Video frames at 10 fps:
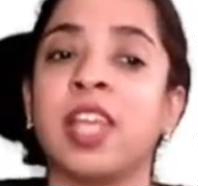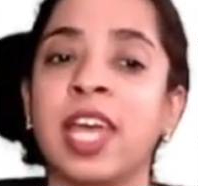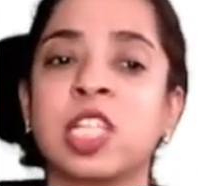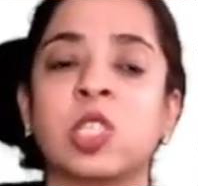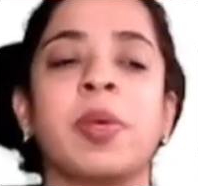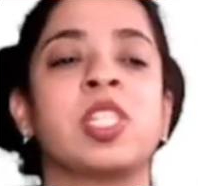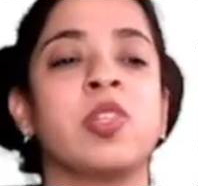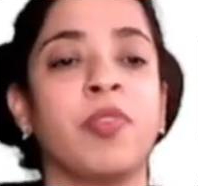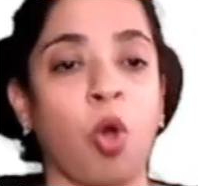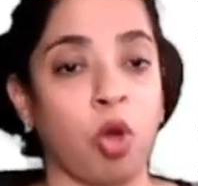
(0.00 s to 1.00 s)
their
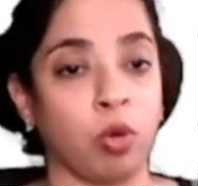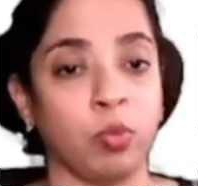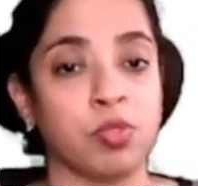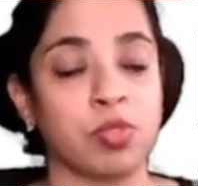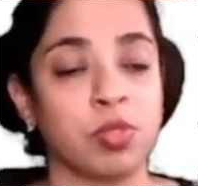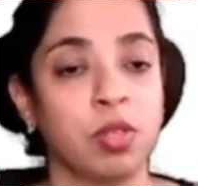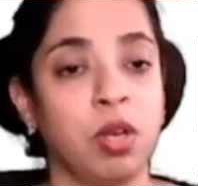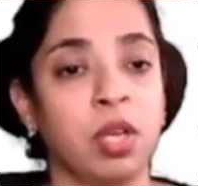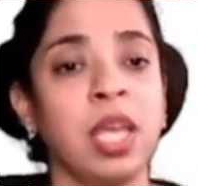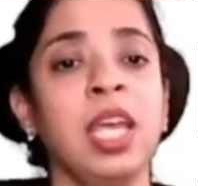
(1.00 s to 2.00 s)
specific hormones
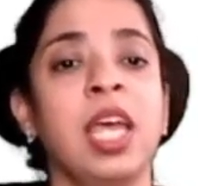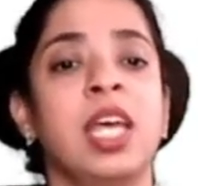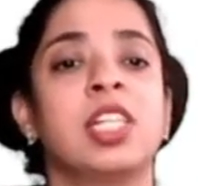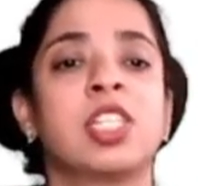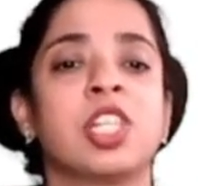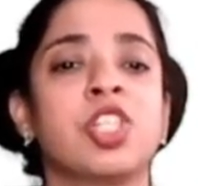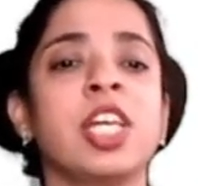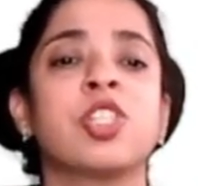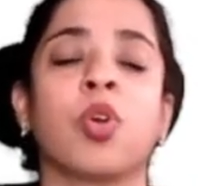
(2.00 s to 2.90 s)
okay such as